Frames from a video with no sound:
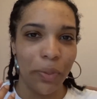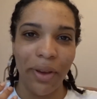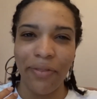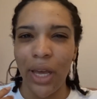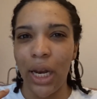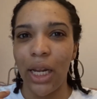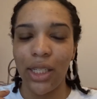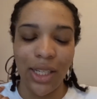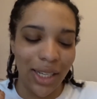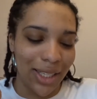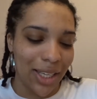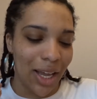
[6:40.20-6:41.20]

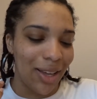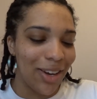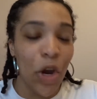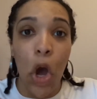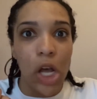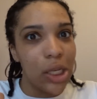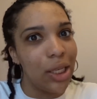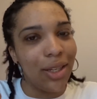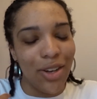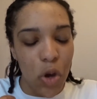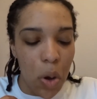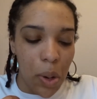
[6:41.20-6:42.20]
finances are not
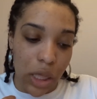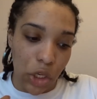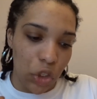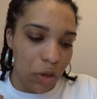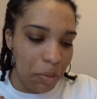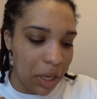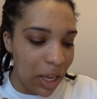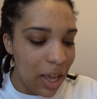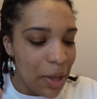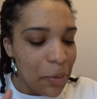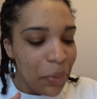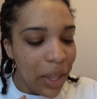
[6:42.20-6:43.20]
where they should be.
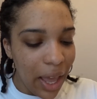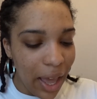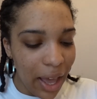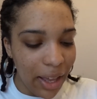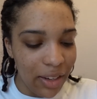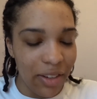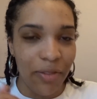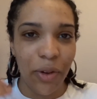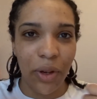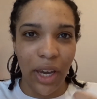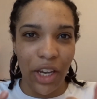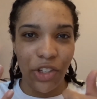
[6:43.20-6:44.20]
And
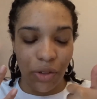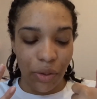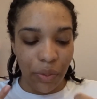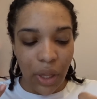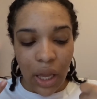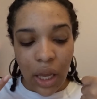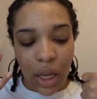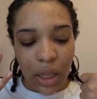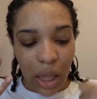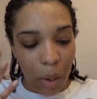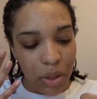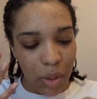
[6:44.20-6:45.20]
vocational. And
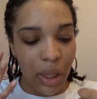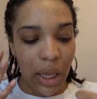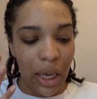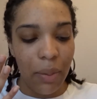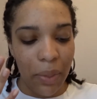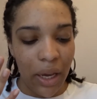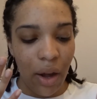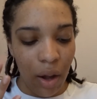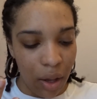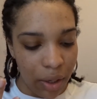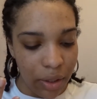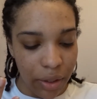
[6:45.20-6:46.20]
that was the one that hit me
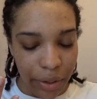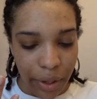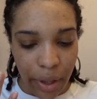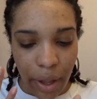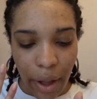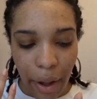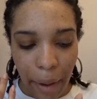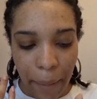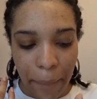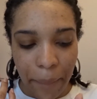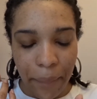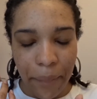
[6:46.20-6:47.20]
hard.
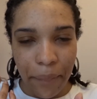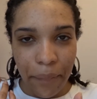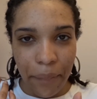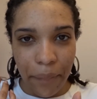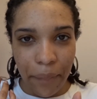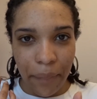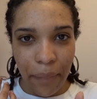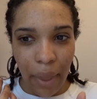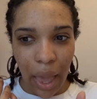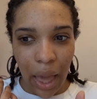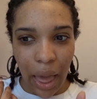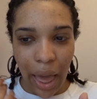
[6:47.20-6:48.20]

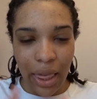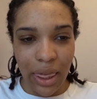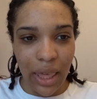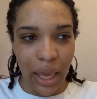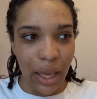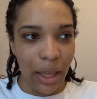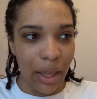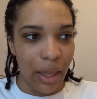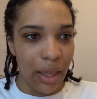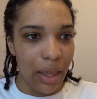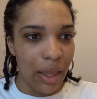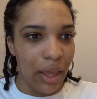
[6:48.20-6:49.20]
I think
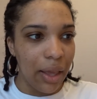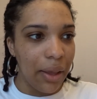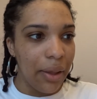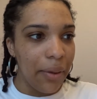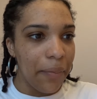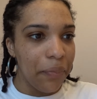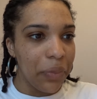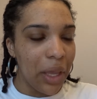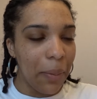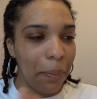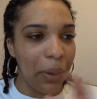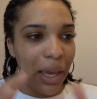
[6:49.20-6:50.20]

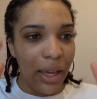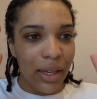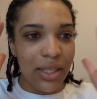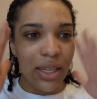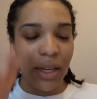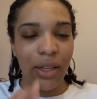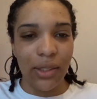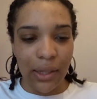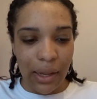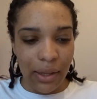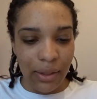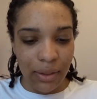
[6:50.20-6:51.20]
being a
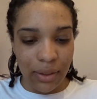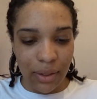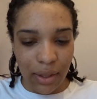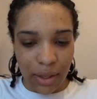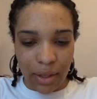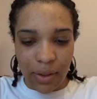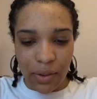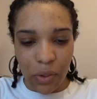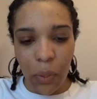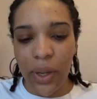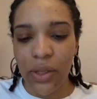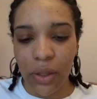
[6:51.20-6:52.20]
teacher is
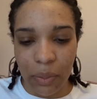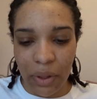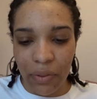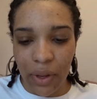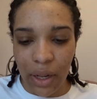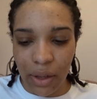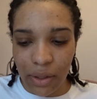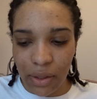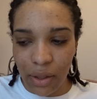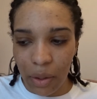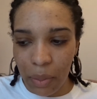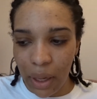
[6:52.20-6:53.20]
always going to be really
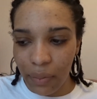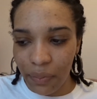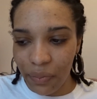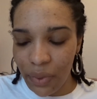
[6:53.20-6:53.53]
consuming,